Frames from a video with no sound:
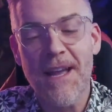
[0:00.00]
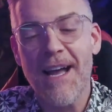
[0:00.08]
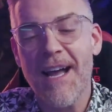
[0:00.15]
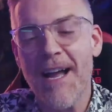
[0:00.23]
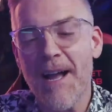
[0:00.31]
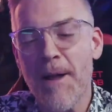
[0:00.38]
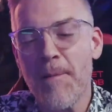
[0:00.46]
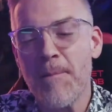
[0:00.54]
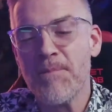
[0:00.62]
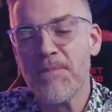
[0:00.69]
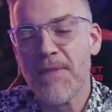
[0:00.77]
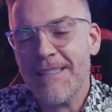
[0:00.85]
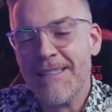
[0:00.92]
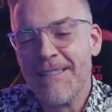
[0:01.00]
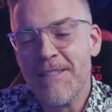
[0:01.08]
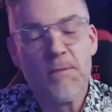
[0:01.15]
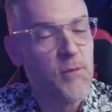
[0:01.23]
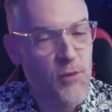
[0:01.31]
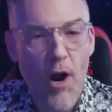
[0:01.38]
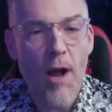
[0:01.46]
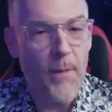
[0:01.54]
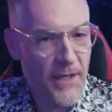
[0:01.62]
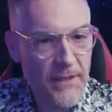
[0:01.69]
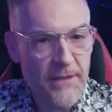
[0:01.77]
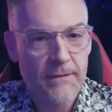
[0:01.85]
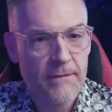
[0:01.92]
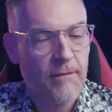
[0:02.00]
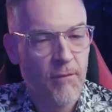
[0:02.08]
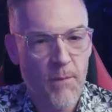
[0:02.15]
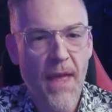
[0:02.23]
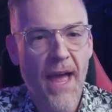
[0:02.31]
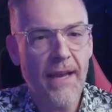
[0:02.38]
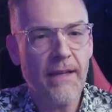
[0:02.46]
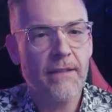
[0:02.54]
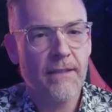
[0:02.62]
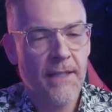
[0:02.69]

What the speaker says: Some trauma from that.